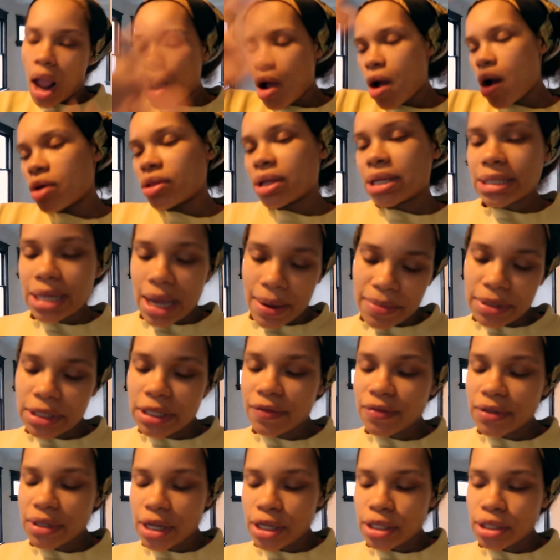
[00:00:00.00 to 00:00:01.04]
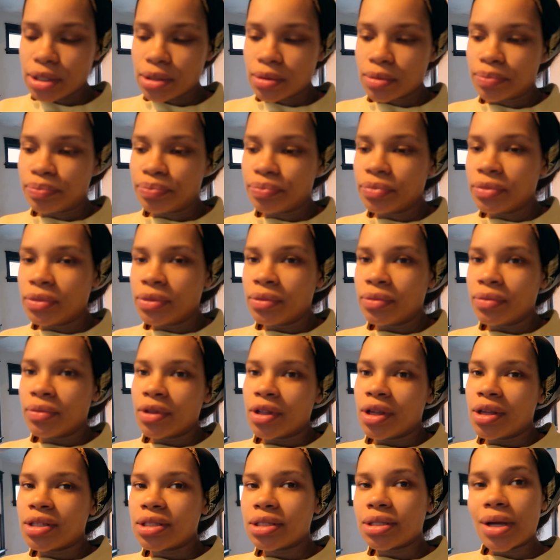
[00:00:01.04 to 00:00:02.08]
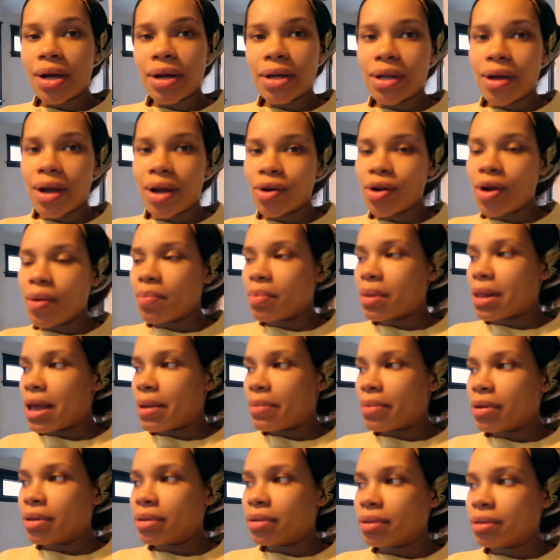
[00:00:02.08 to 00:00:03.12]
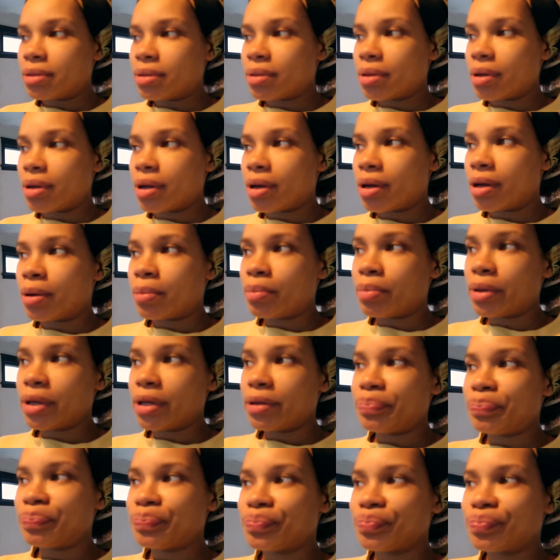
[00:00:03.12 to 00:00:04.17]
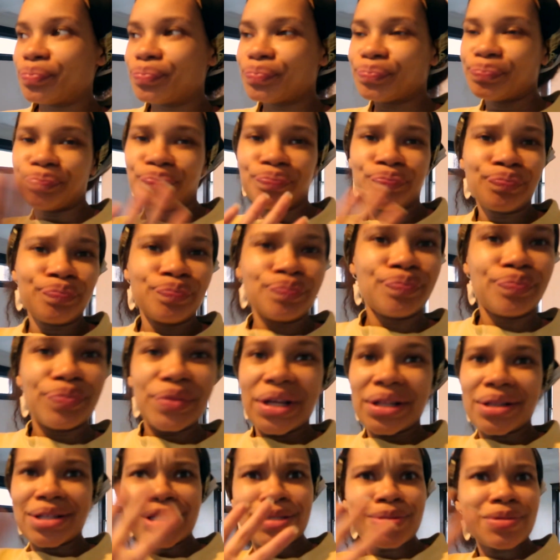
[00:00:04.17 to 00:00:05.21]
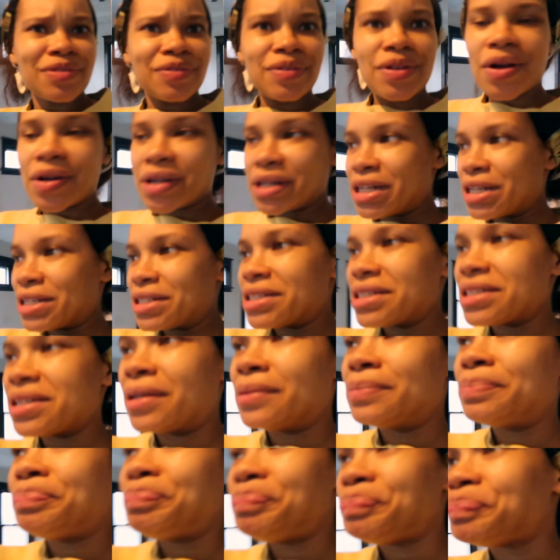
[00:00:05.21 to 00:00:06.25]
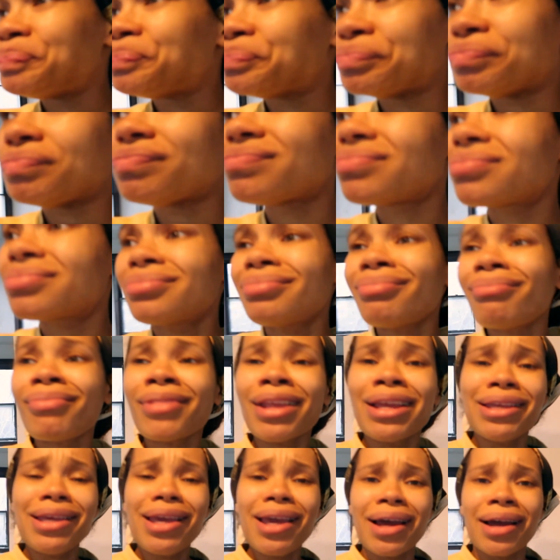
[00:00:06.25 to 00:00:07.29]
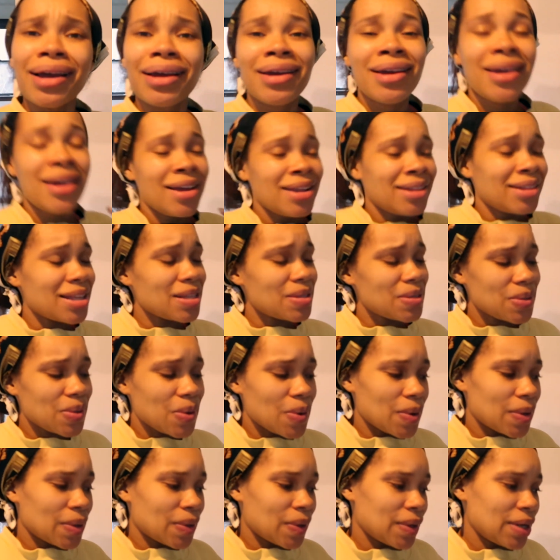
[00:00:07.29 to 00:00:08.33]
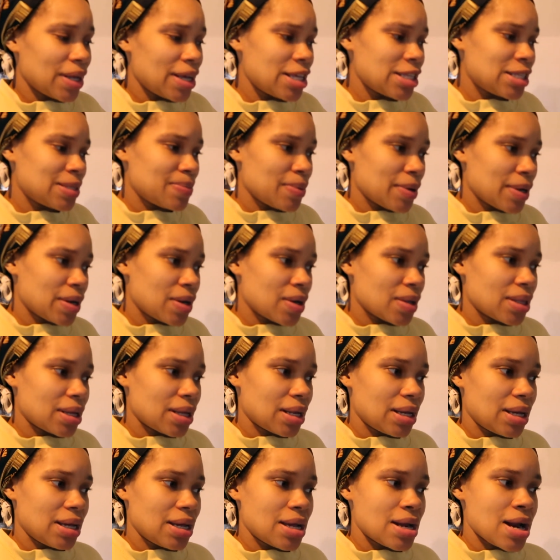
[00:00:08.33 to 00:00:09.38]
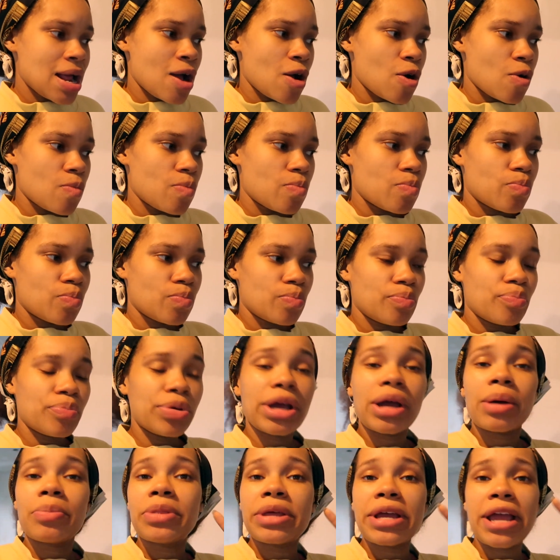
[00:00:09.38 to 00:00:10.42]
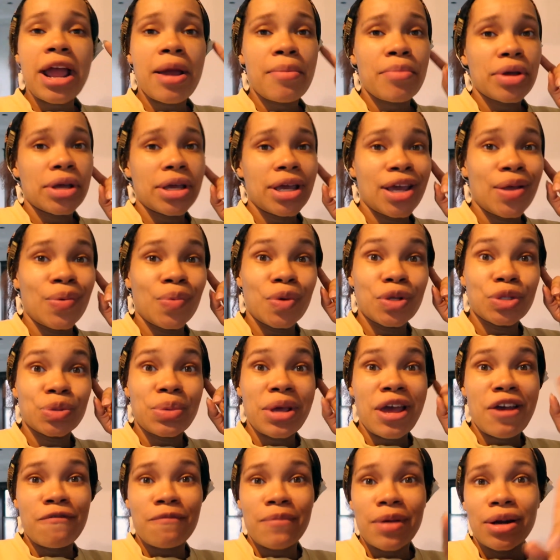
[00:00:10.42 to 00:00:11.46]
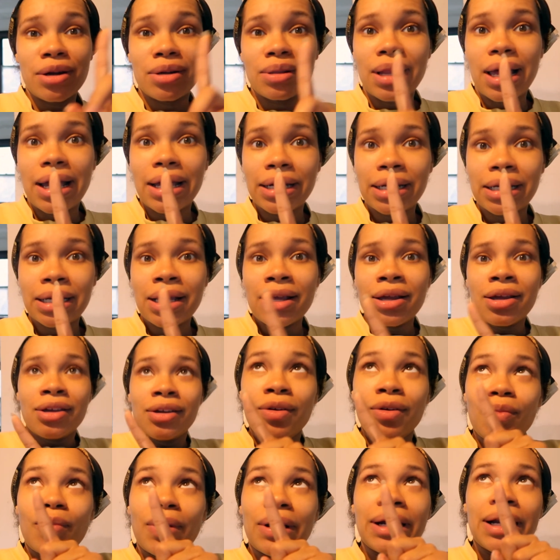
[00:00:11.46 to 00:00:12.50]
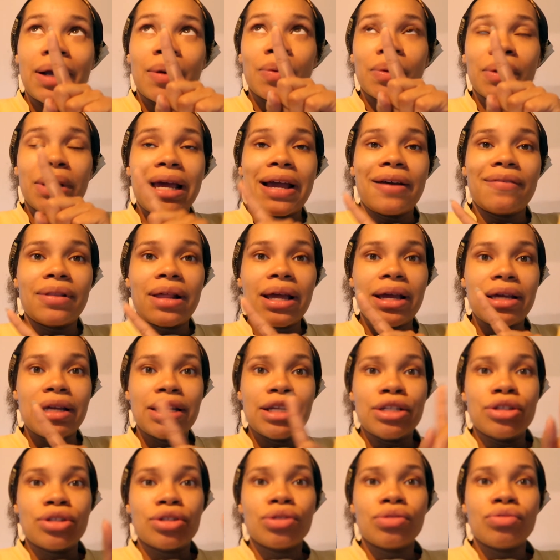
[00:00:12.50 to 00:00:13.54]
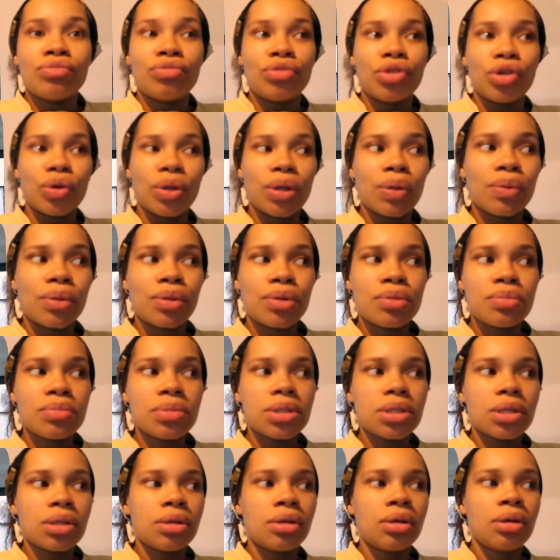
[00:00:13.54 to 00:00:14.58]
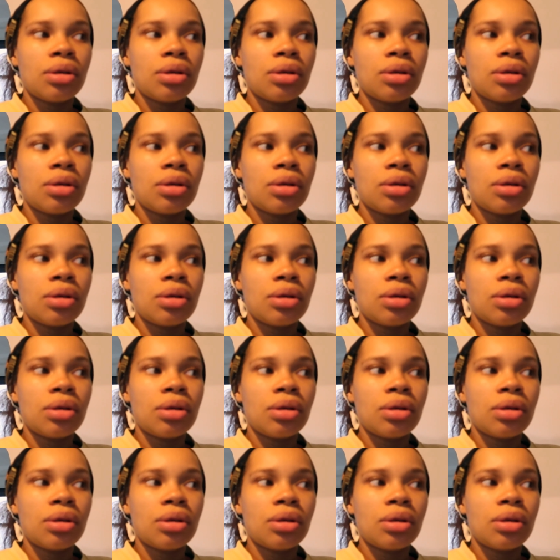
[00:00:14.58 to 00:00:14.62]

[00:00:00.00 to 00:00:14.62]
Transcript: all that type of stuff today too. Sorry y'all, I know I'm blabbing, but this is what vlogging is. So yeah, that's what's going on. He's bringing all that in. I'll pick up the camera again once we have better lighting. Right now we only have light in three rooms.